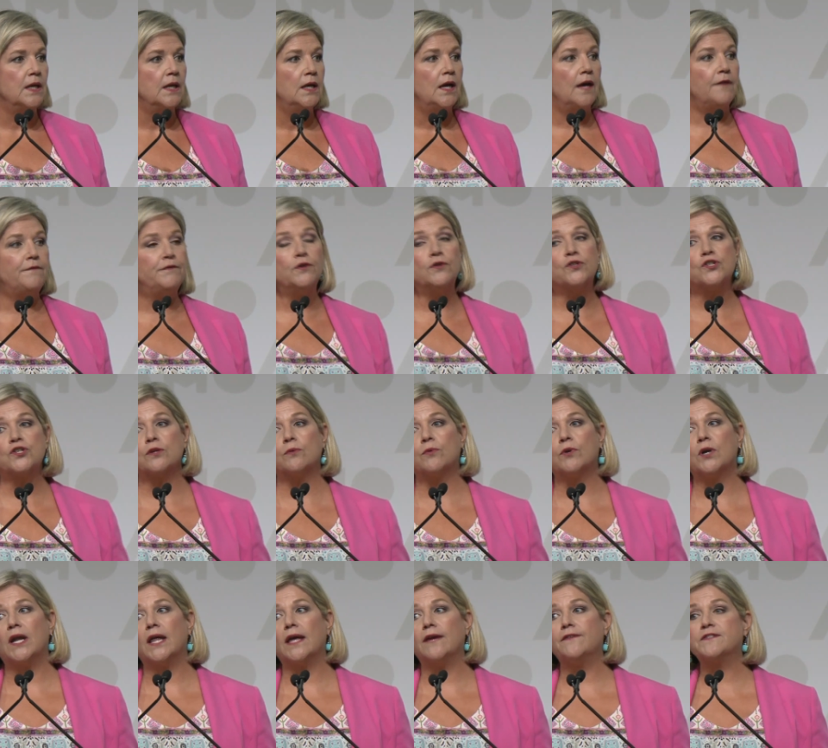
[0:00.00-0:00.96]
A future
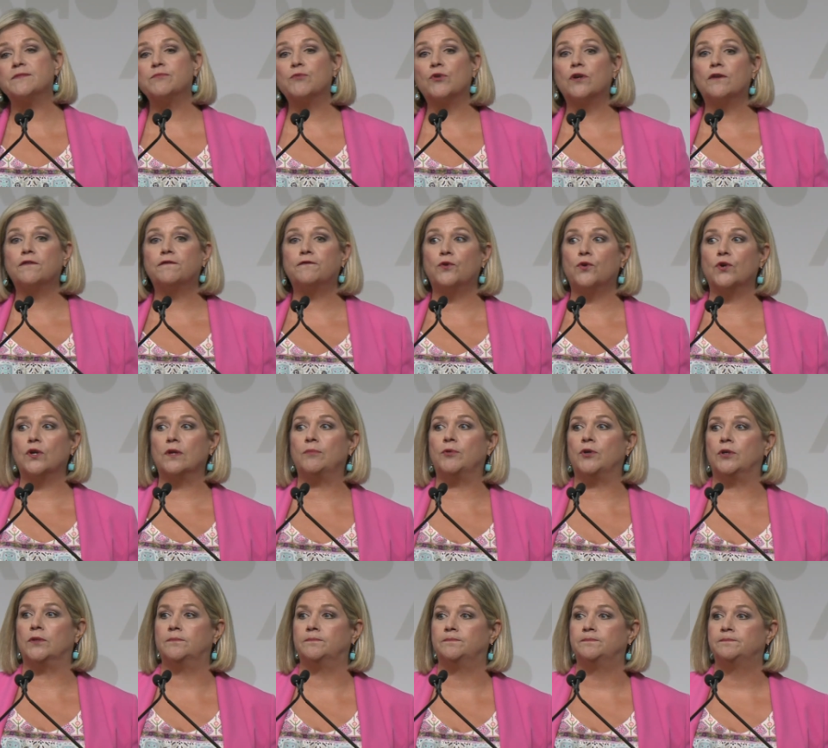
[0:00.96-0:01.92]
where life's more
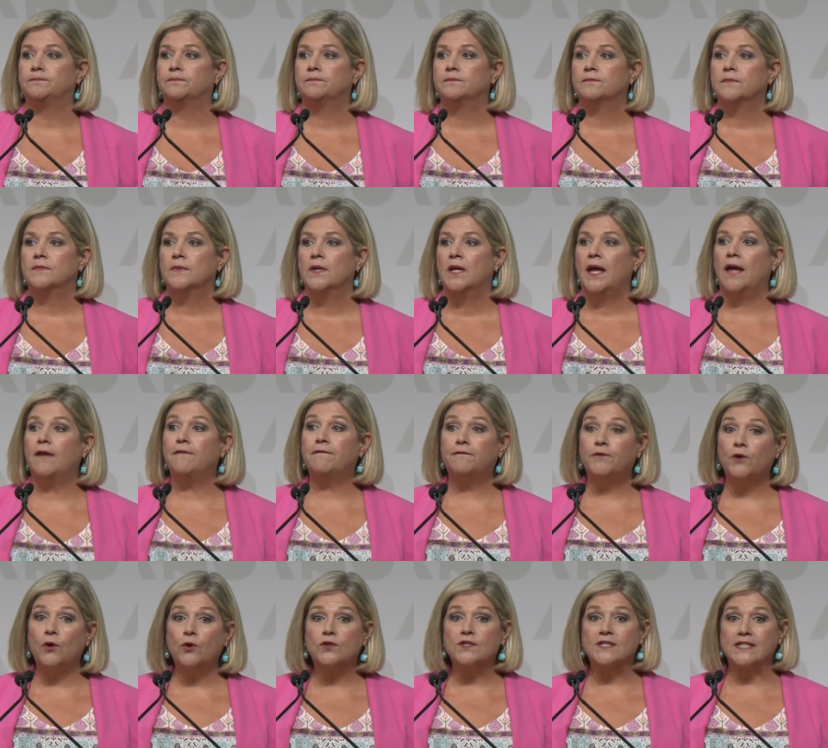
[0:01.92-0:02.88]
affordable and
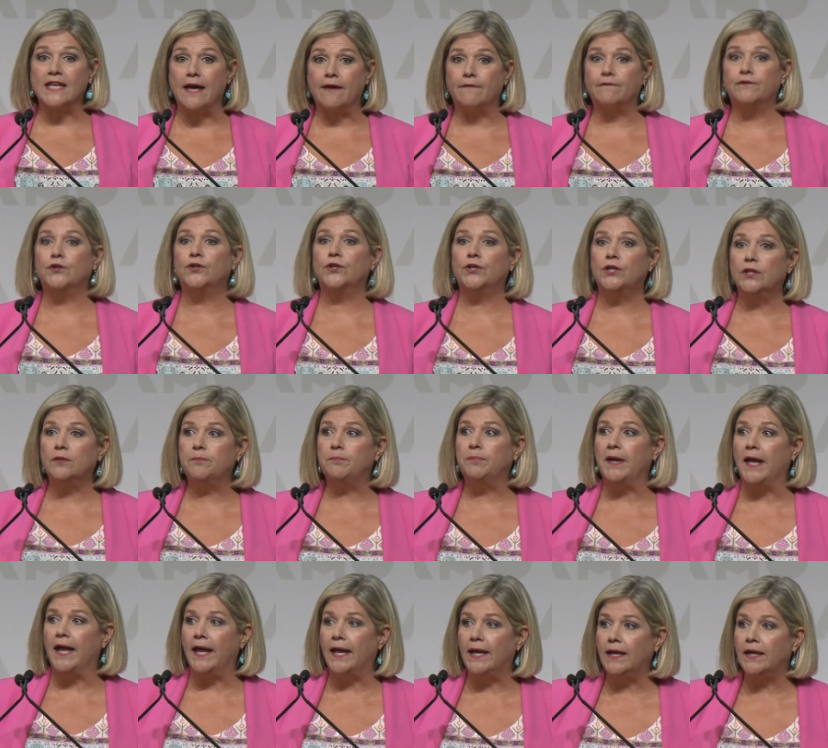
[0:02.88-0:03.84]
folks have good
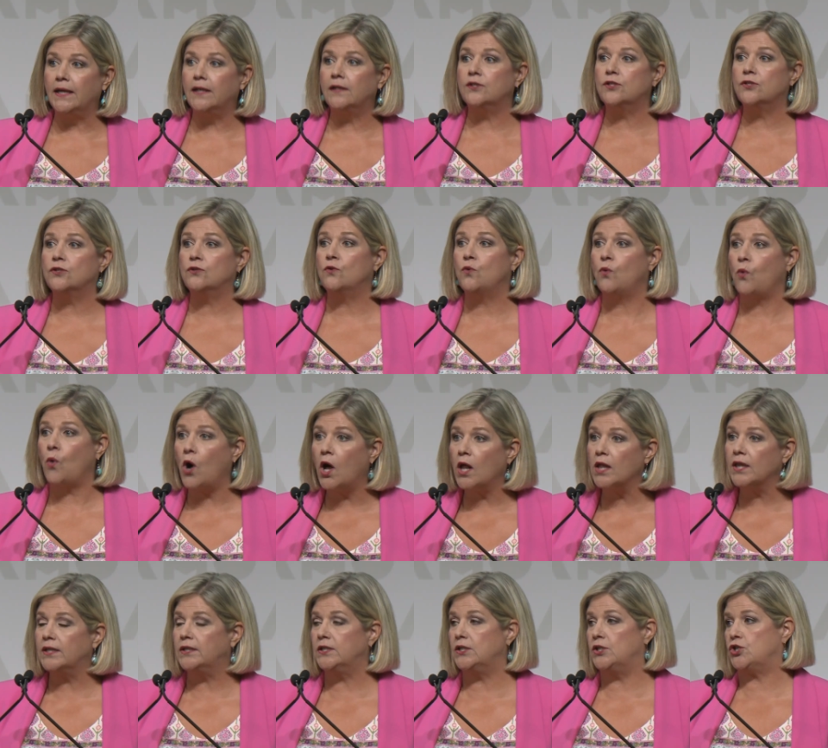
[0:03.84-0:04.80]
paying
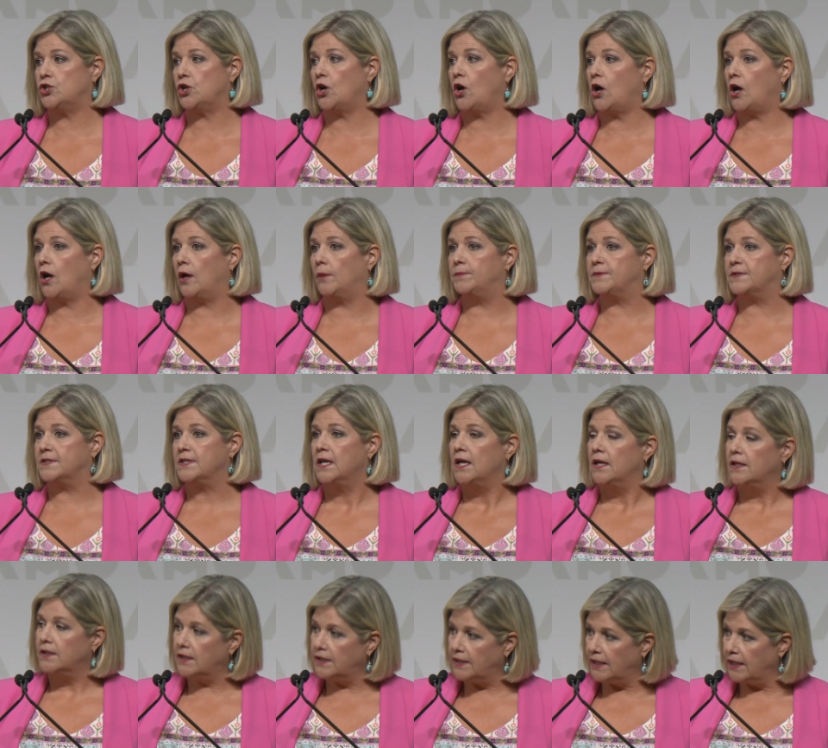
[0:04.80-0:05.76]
quality jobs
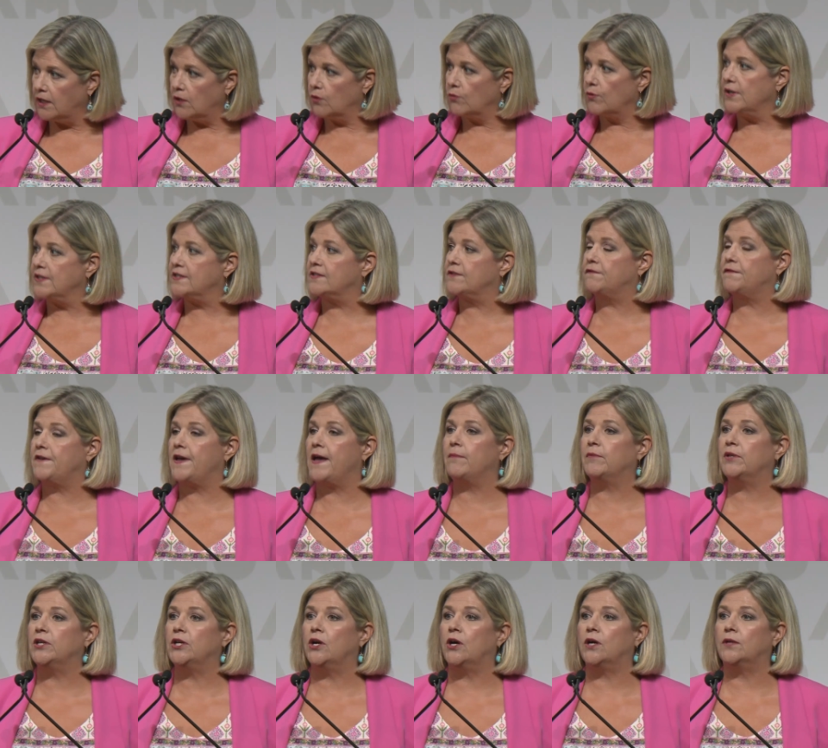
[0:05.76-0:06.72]
that they can raise a
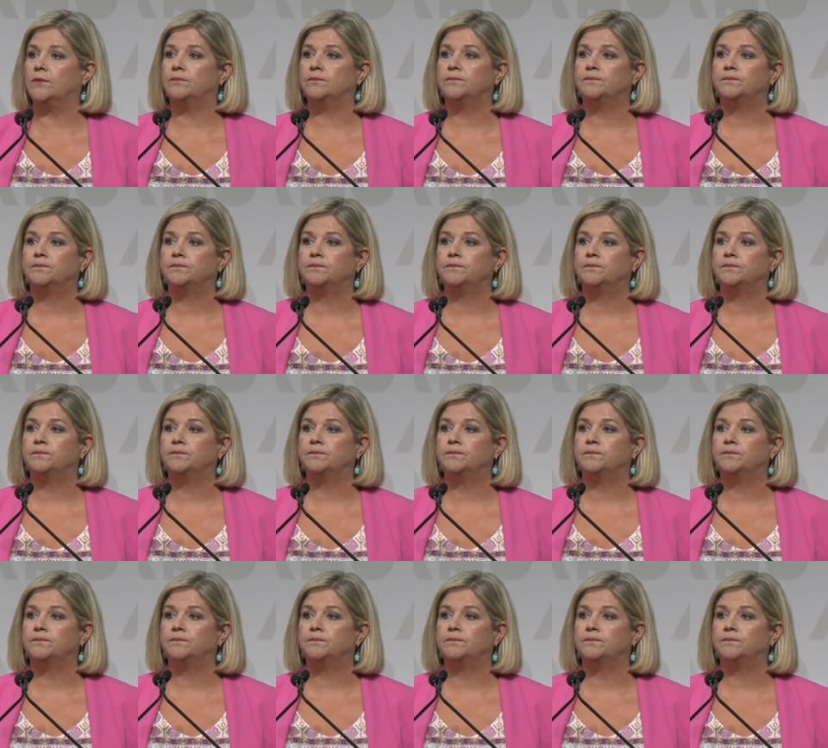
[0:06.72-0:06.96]
family on.